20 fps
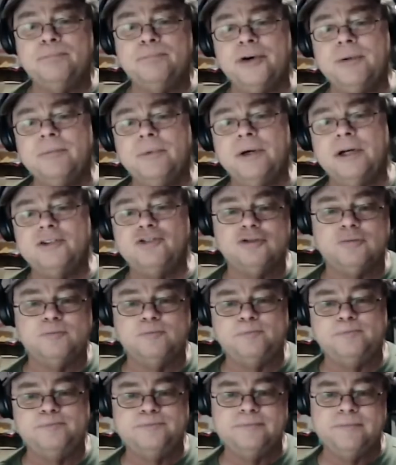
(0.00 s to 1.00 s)
pretty much
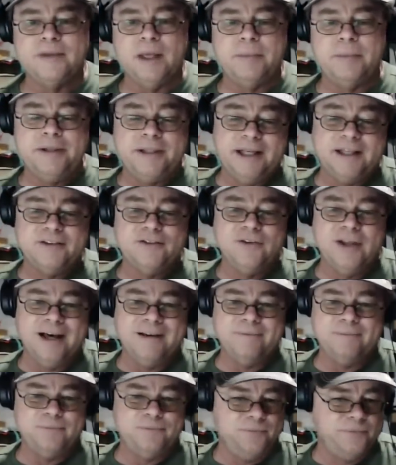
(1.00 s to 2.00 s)
I mean that's
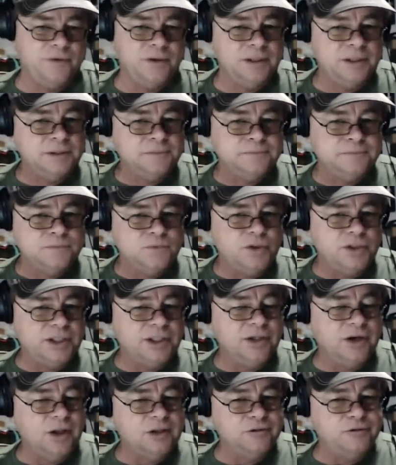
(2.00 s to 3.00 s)
not you
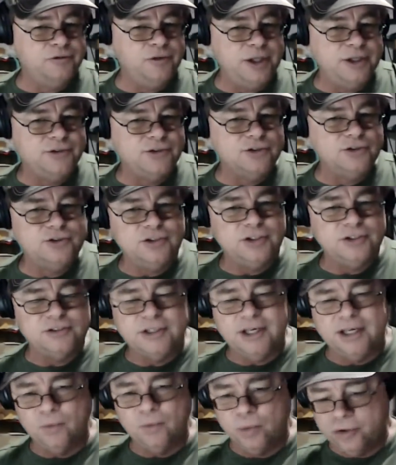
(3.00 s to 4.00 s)
get all the features, you just
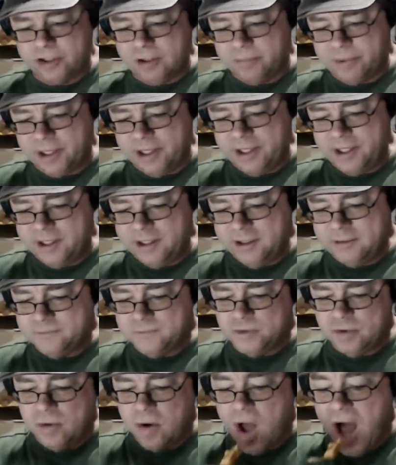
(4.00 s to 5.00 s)
got to work it by hand,
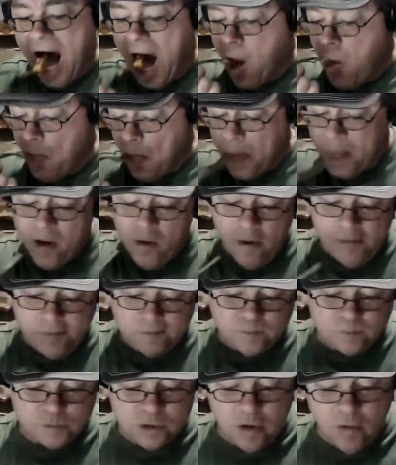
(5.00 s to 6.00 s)
so
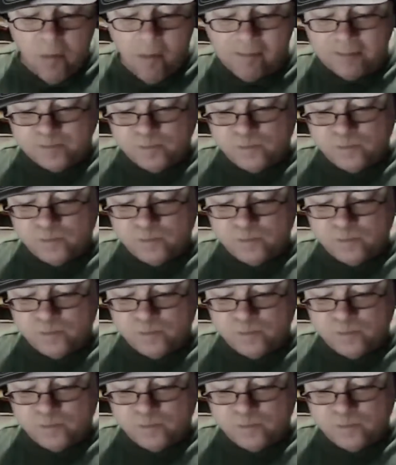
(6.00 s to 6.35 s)
no.